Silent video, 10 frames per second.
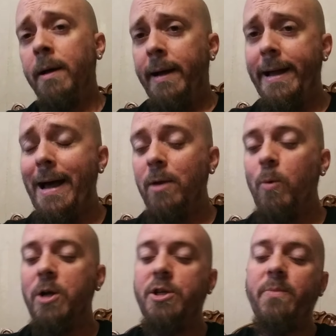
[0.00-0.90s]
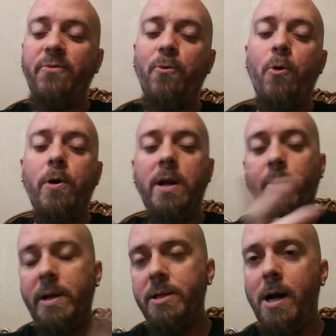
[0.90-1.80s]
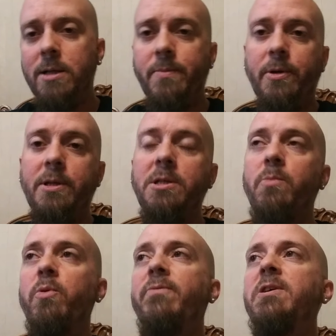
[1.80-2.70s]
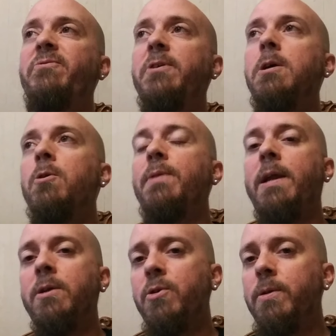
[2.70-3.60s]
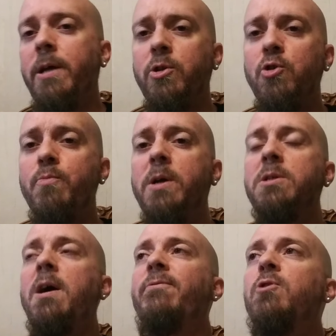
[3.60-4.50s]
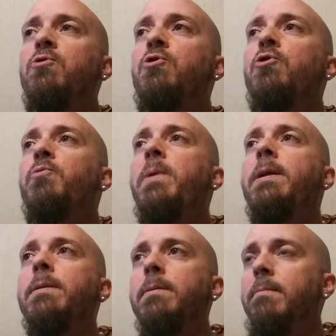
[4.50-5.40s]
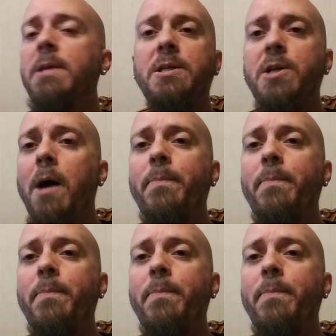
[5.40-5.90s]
I had watched it before and I already talked about this in a previous video that I took like 2 months off YouTube and things got